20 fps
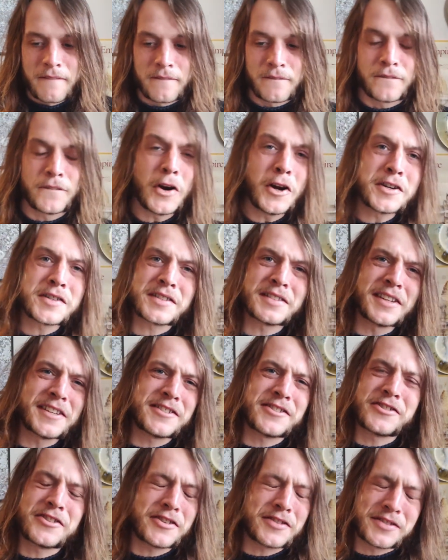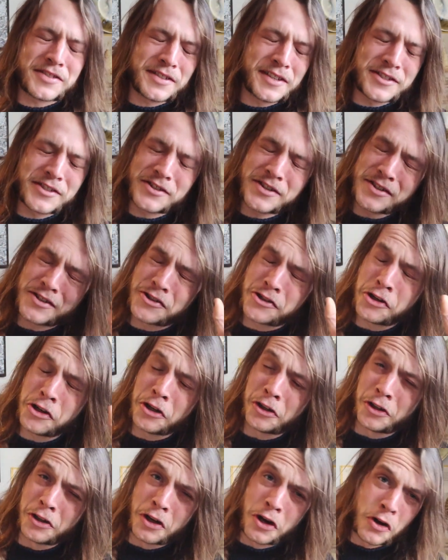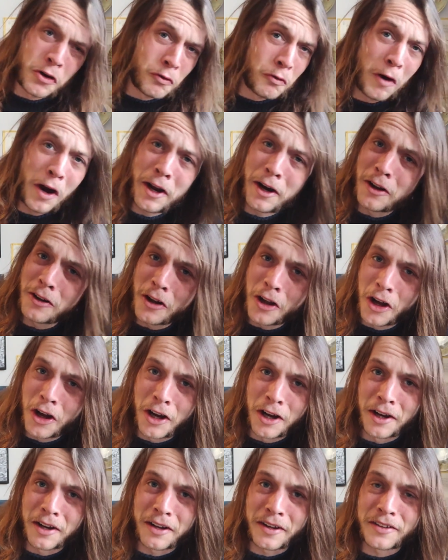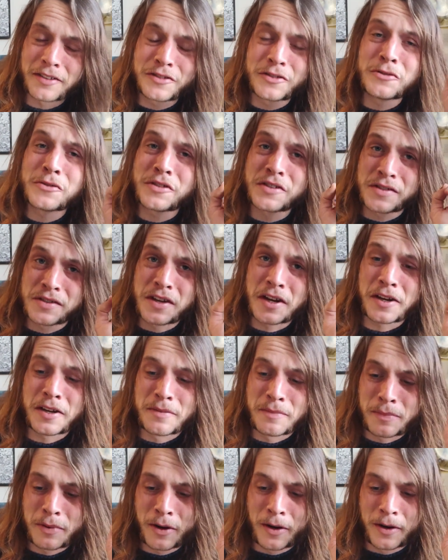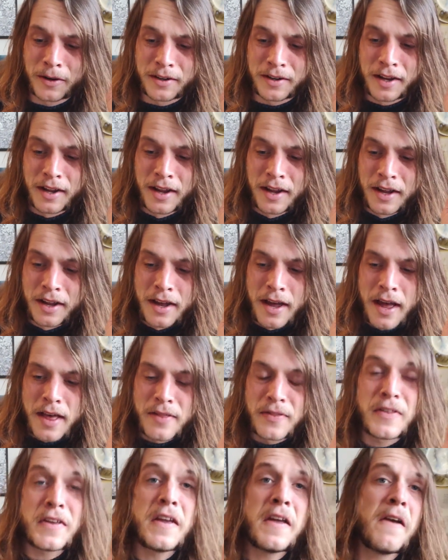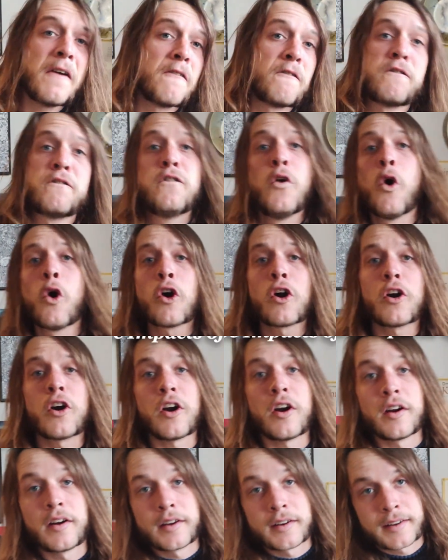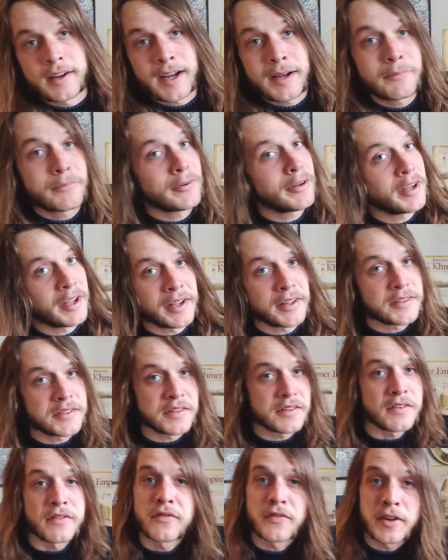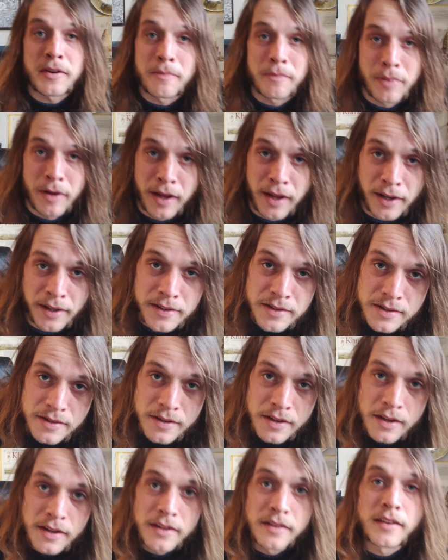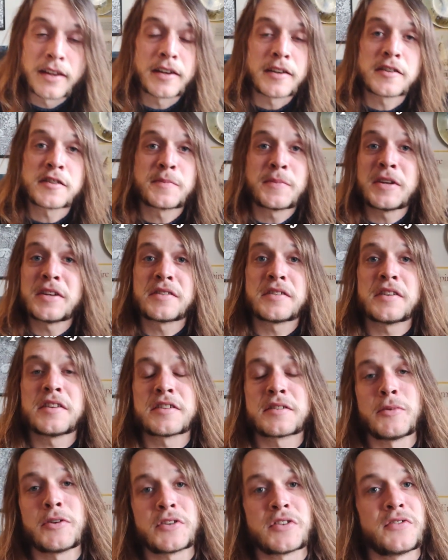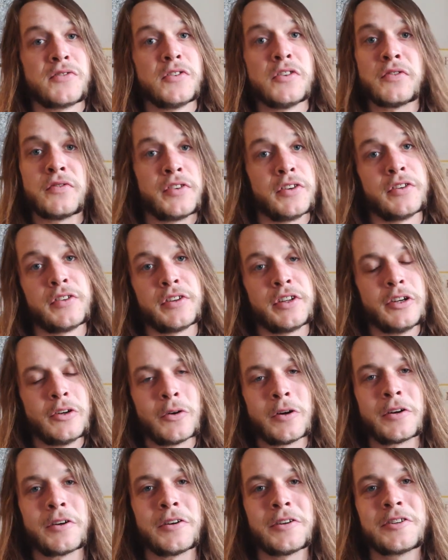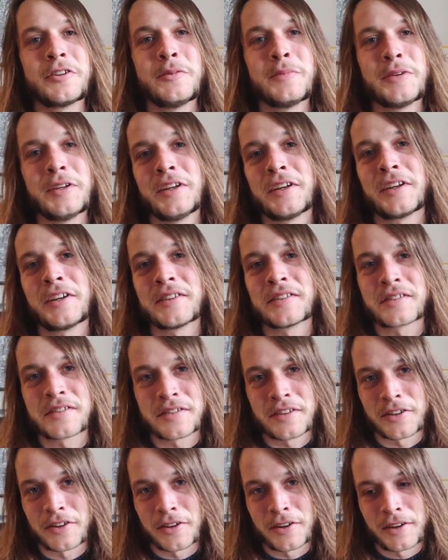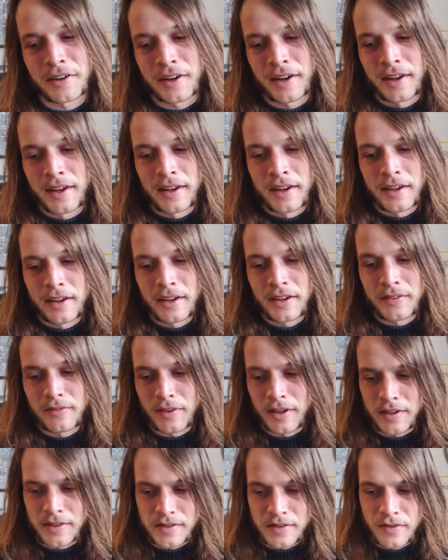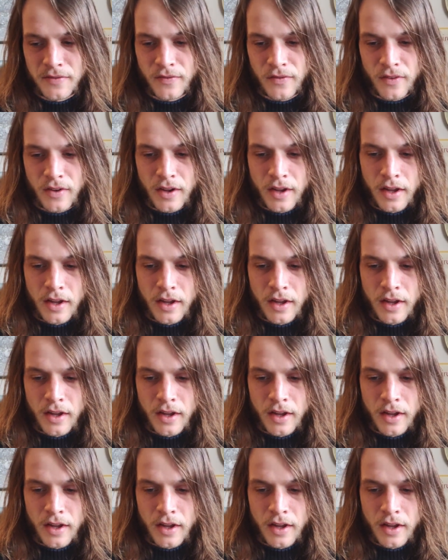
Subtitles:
first let's just chug right along to the second part. The 4 comprehensive impacts that a species must fulfill in order to be considered invasive.